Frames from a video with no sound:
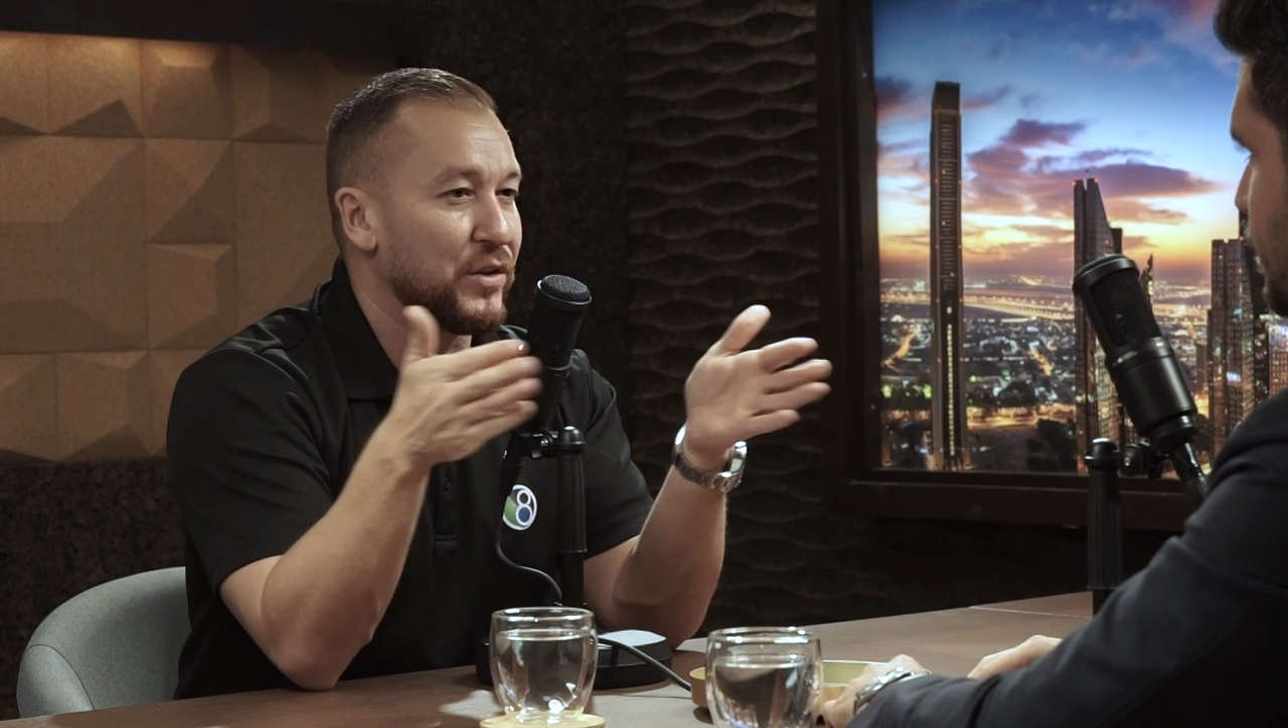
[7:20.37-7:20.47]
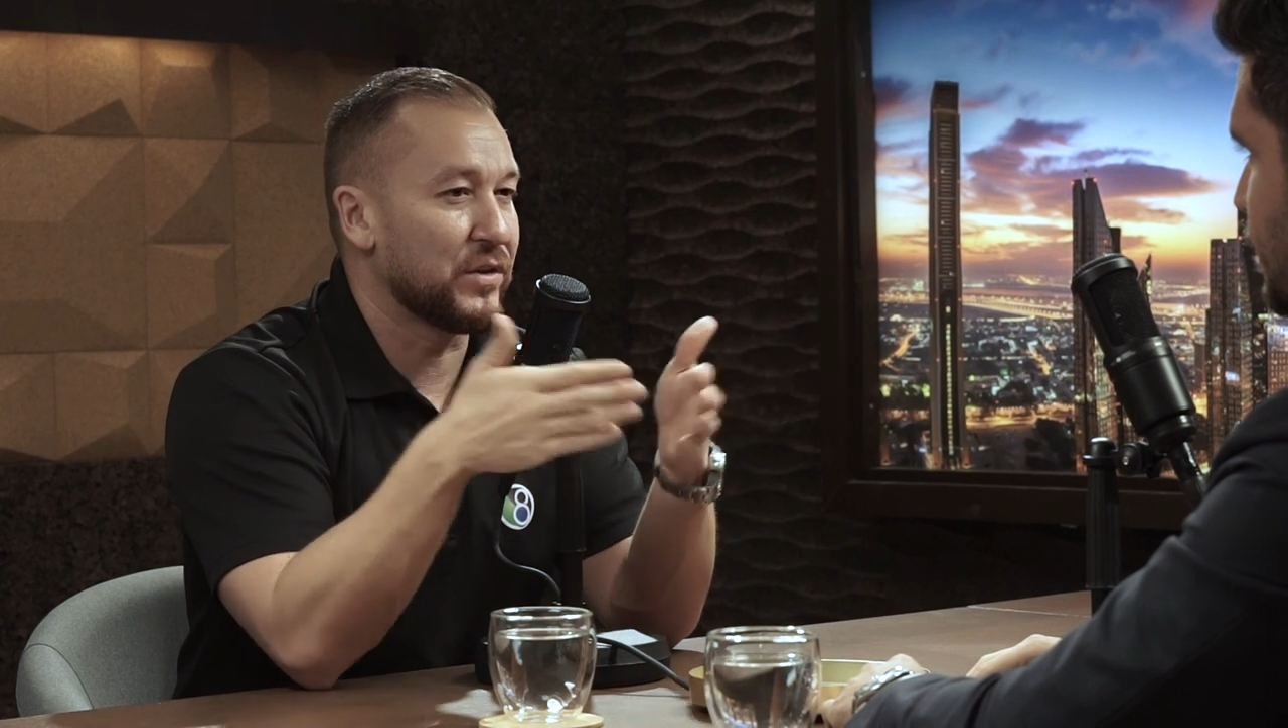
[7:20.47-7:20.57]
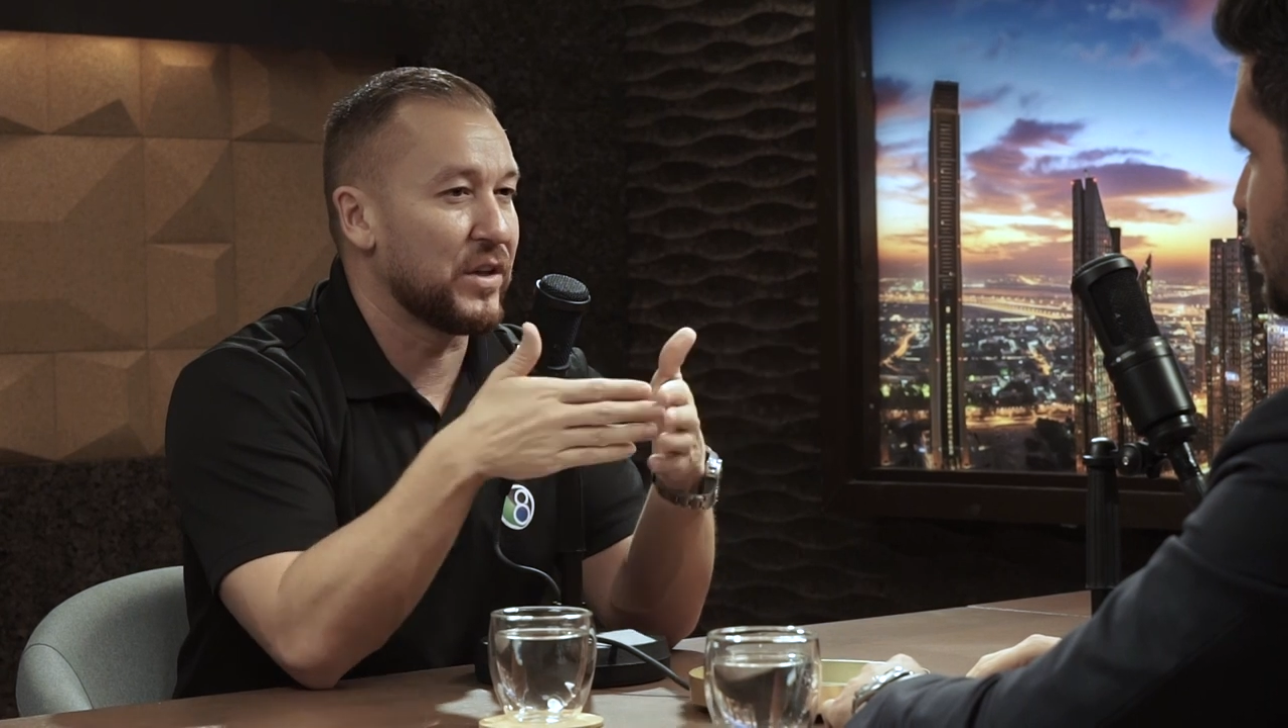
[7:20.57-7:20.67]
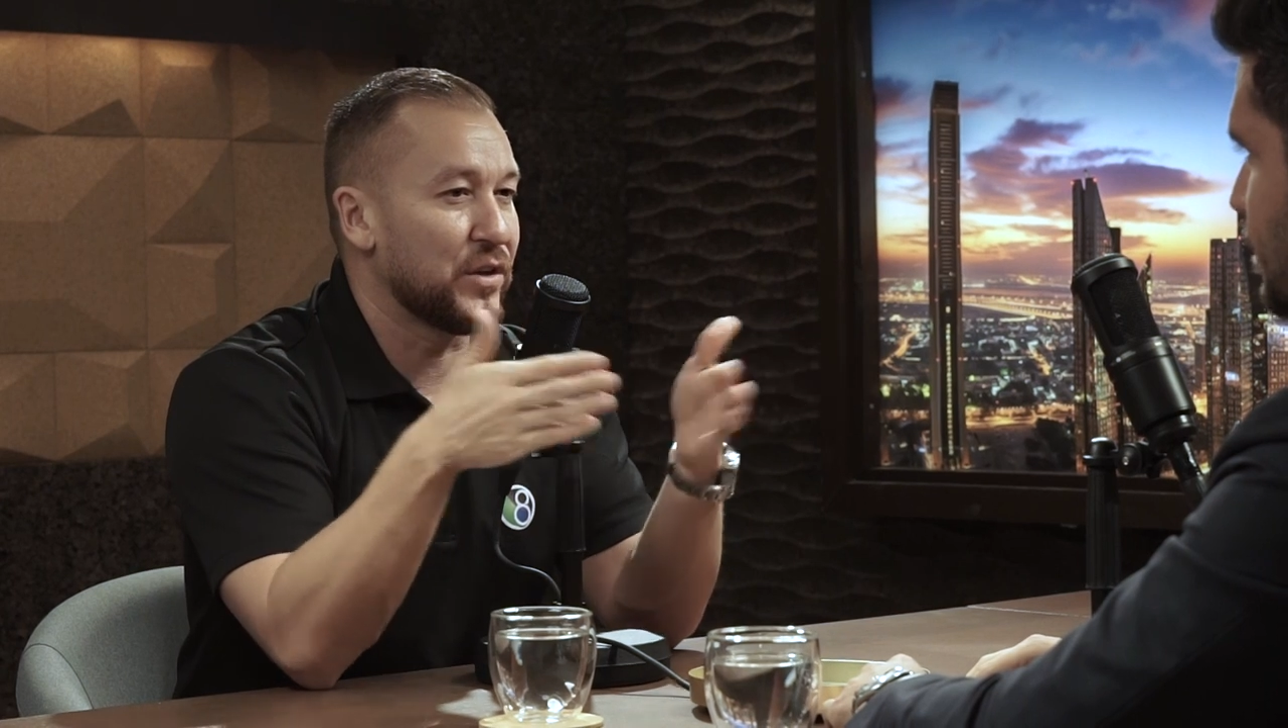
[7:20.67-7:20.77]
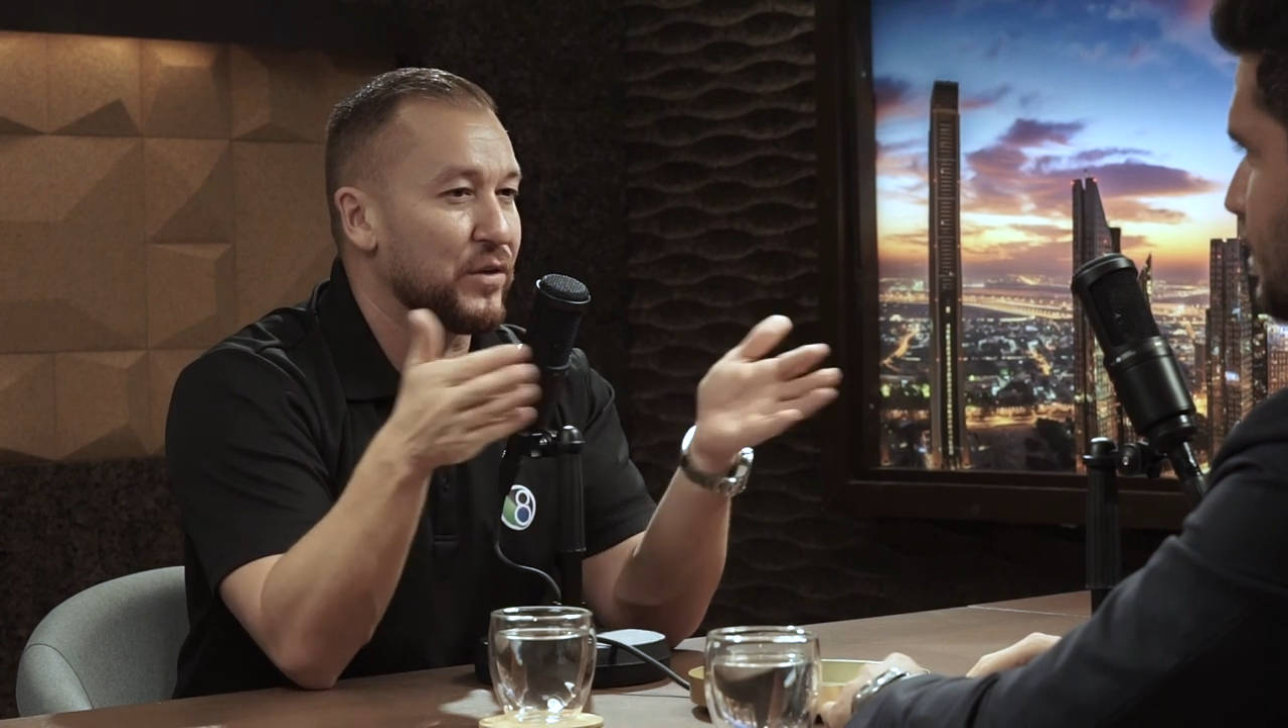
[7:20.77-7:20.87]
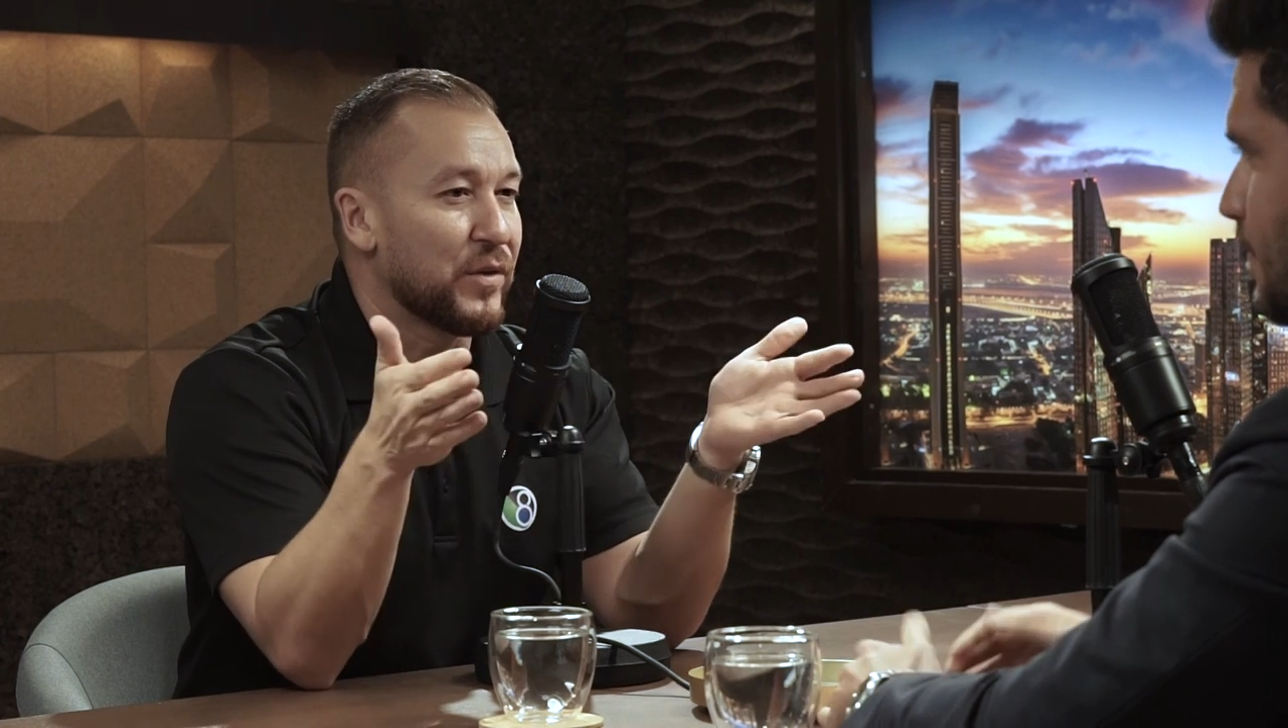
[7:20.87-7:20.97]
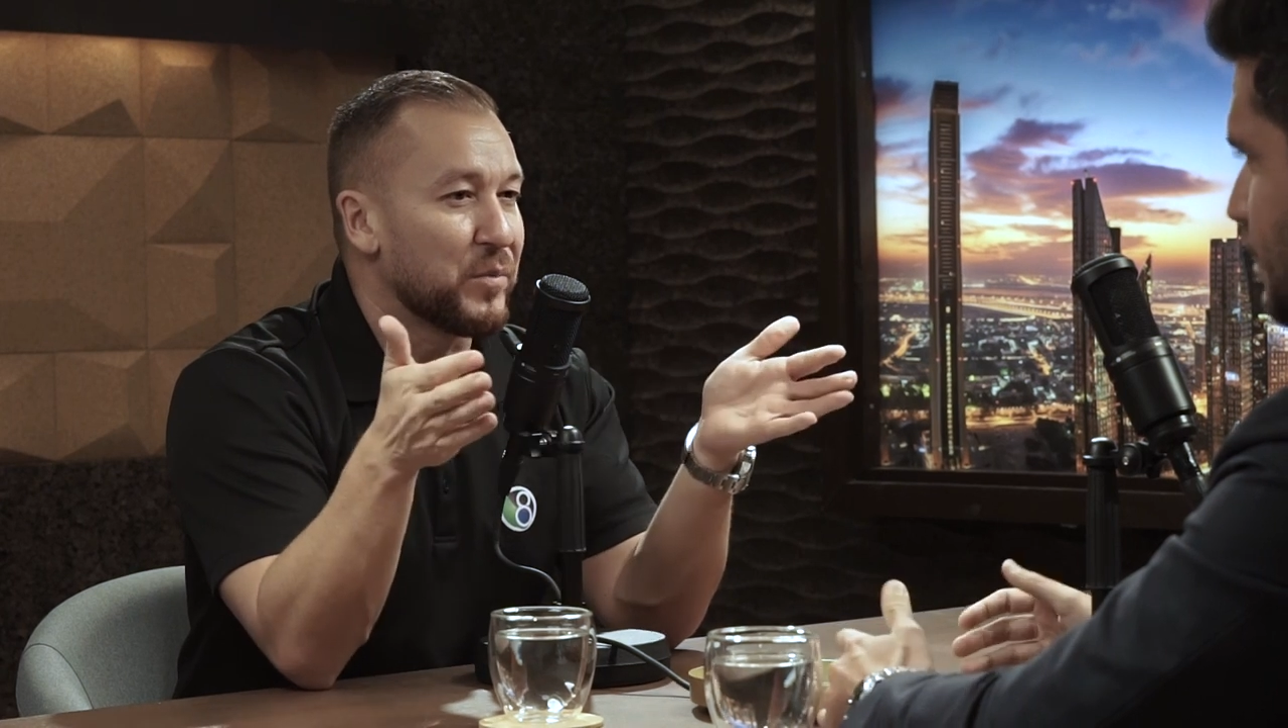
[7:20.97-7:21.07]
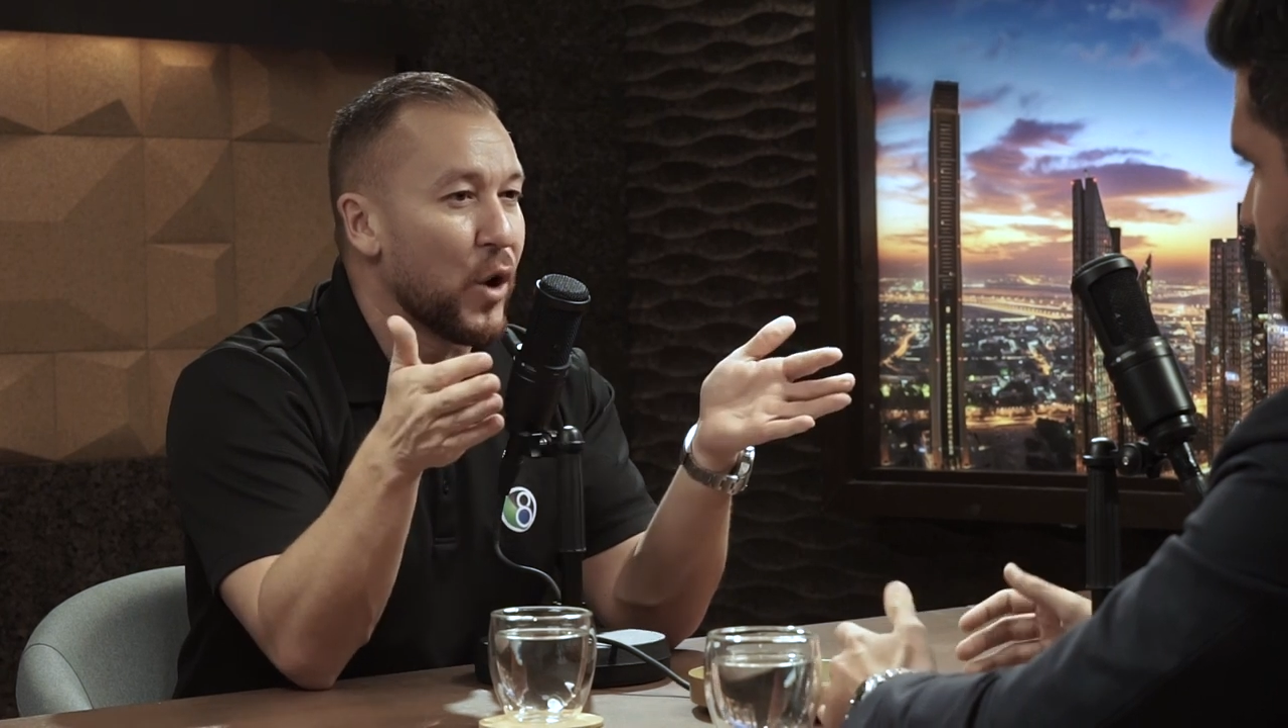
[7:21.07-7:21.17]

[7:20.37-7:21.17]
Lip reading: then you're from